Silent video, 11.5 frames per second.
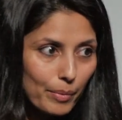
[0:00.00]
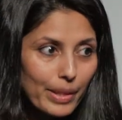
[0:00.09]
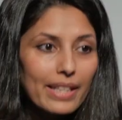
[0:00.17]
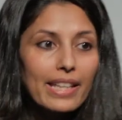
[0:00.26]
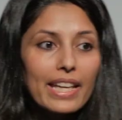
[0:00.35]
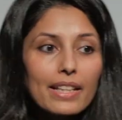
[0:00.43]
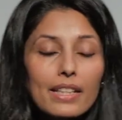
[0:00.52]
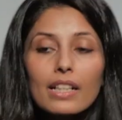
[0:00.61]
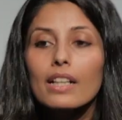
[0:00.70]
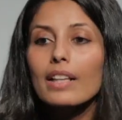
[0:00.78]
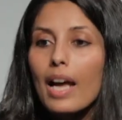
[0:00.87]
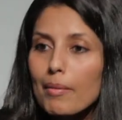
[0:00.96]
We need the
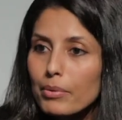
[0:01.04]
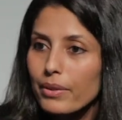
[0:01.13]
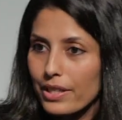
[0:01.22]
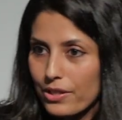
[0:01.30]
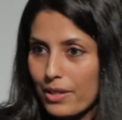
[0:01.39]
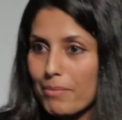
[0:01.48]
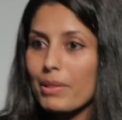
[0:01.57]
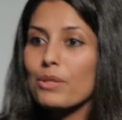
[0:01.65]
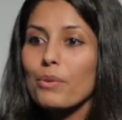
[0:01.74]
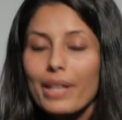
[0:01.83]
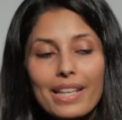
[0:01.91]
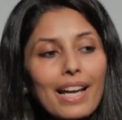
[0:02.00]
collaboration
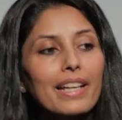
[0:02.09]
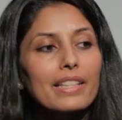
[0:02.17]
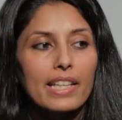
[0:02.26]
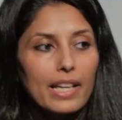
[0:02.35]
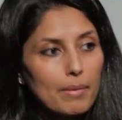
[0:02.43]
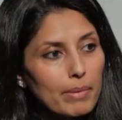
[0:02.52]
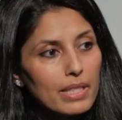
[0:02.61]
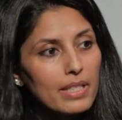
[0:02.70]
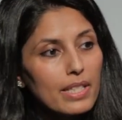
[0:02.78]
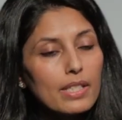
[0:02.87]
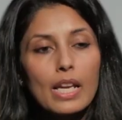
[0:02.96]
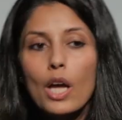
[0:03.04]
between I T and
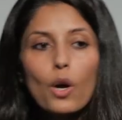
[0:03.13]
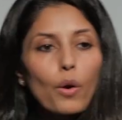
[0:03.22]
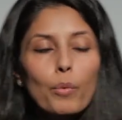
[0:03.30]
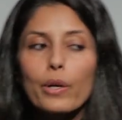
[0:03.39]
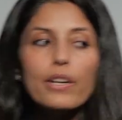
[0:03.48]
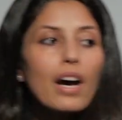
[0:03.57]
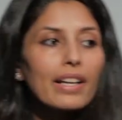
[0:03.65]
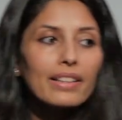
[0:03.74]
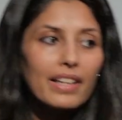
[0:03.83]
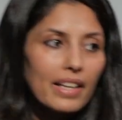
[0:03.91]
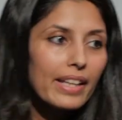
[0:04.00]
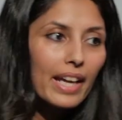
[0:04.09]
business, or we're
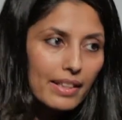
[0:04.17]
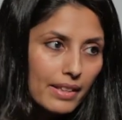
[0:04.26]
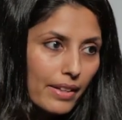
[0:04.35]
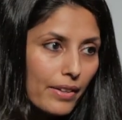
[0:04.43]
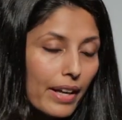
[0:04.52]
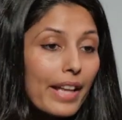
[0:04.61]
not going to get there.